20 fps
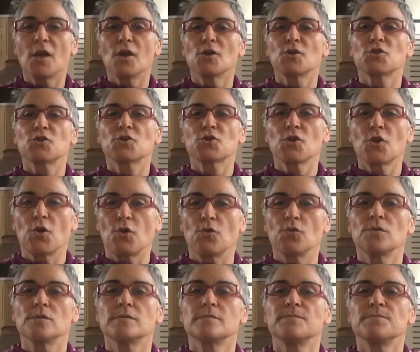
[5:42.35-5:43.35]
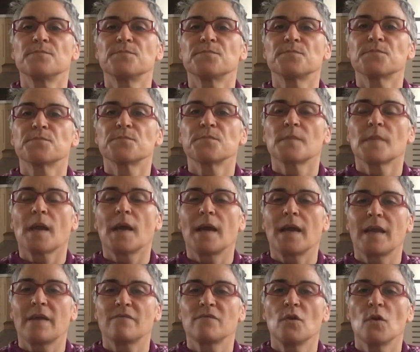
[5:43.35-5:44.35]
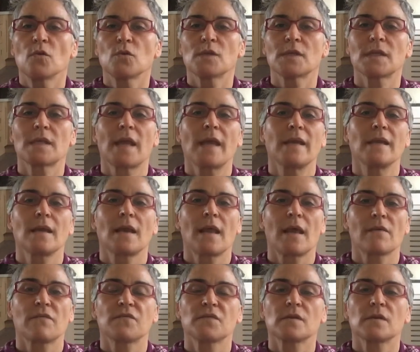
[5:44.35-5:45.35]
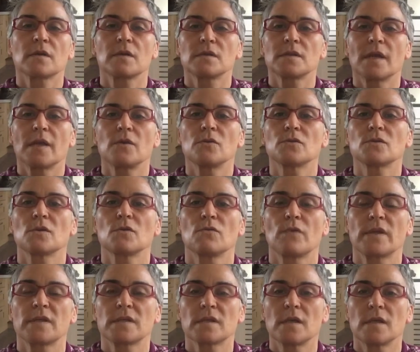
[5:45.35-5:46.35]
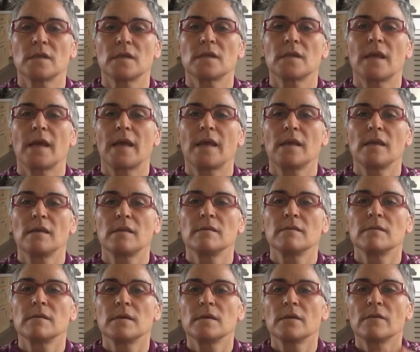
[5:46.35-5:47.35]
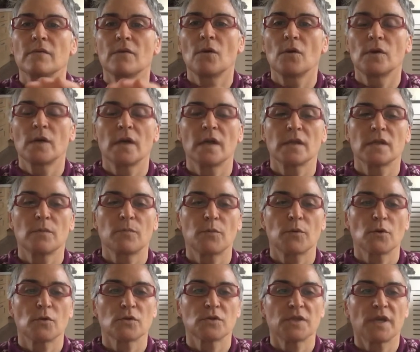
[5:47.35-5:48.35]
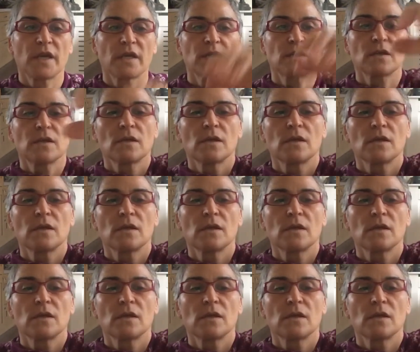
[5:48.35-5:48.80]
So I have no stain left because I used the rest the other day on another project.